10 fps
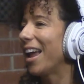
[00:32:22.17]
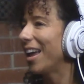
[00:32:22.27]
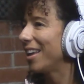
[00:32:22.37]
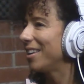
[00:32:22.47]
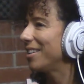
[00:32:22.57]

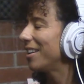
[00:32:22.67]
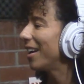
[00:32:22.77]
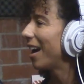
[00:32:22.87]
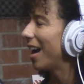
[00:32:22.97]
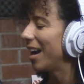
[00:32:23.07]
And
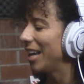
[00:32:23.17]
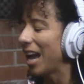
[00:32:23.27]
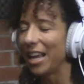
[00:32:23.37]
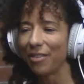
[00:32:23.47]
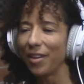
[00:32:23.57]

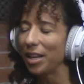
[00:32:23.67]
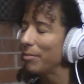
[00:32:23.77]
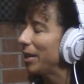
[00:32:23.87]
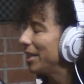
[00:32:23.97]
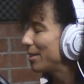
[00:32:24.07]
if
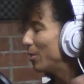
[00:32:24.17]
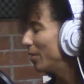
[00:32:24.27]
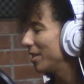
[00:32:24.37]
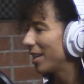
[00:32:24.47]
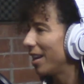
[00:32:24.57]
anybody is
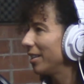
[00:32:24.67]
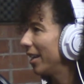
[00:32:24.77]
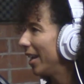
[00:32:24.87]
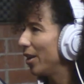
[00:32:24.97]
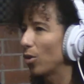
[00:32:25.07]
moving to
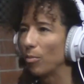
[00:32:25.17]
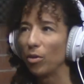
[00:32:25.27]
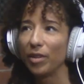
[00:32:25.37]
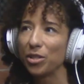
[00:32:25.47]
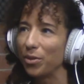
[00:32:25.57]
LA or
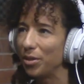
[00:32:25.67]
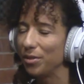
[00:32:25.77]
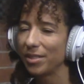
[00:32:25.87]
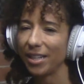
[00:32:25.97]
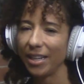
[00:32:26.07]
moving to a new
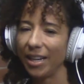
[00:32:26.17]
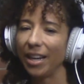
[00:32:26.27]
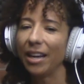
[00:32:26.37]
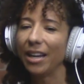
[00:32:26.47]
city,